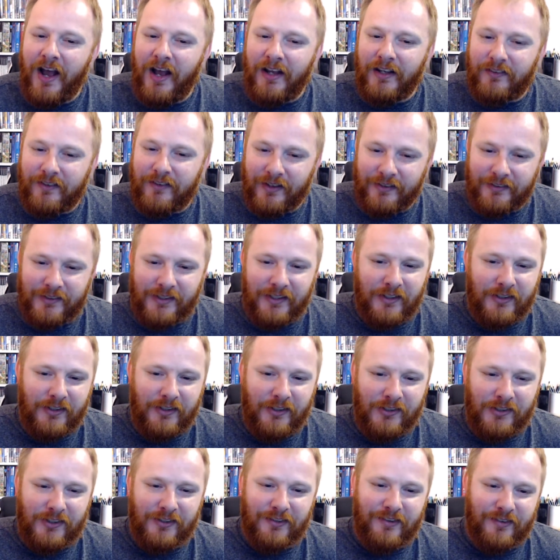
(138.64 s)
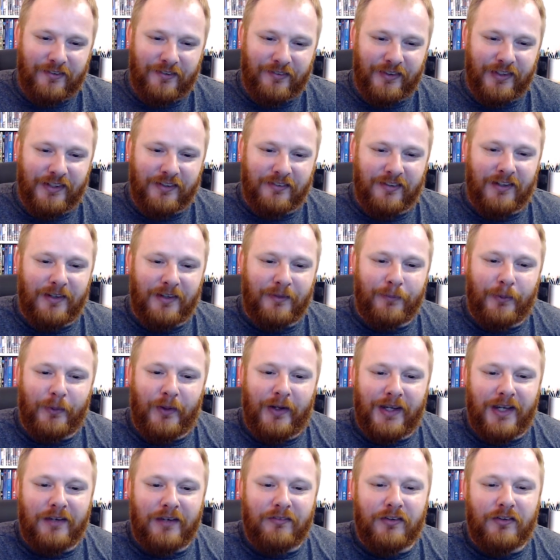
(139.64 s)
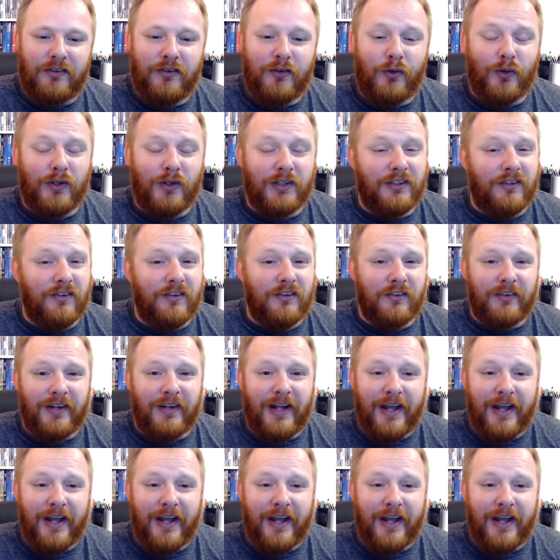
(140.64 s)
Touching cushions, for example. I gave you two questions, sorry.